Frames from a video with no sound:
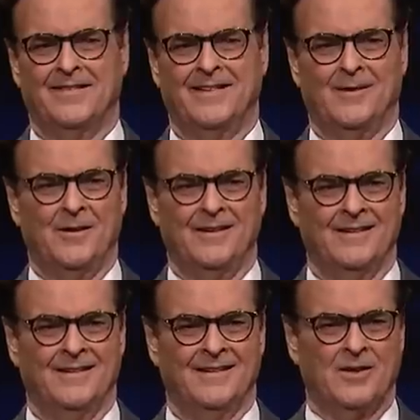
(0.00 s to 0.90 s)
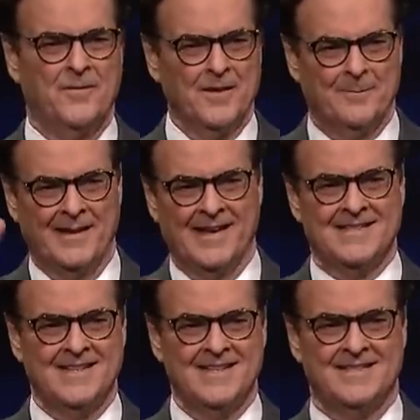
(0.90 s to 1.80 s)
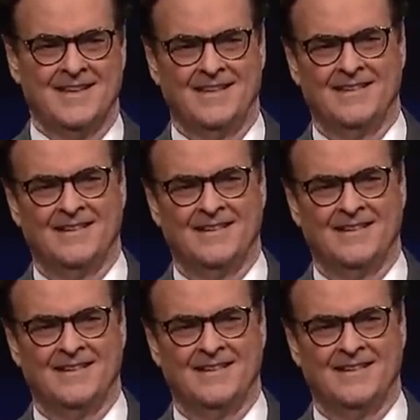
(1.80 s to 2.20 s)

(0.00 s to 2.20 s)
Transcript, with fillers: You know what? Don't feel bad, it's easy.